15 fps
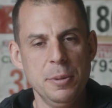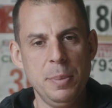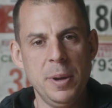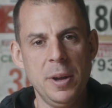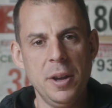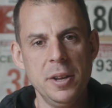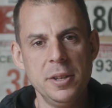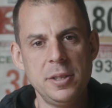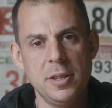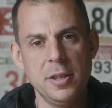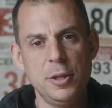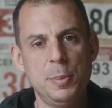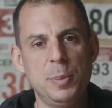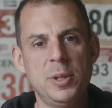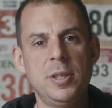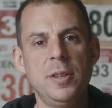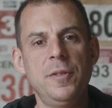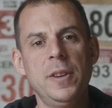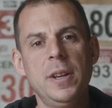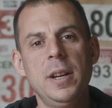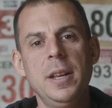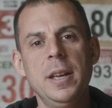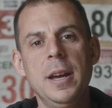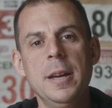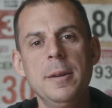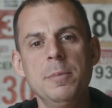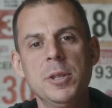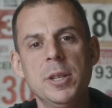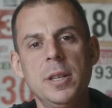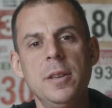past that are specifically
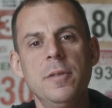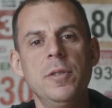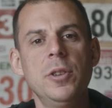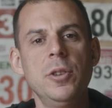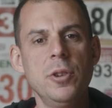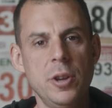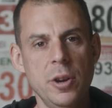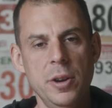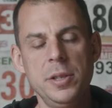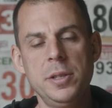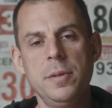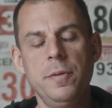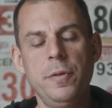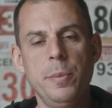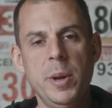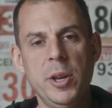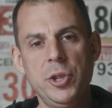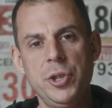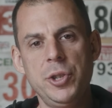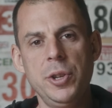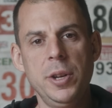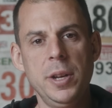aimed at giving you guys the information you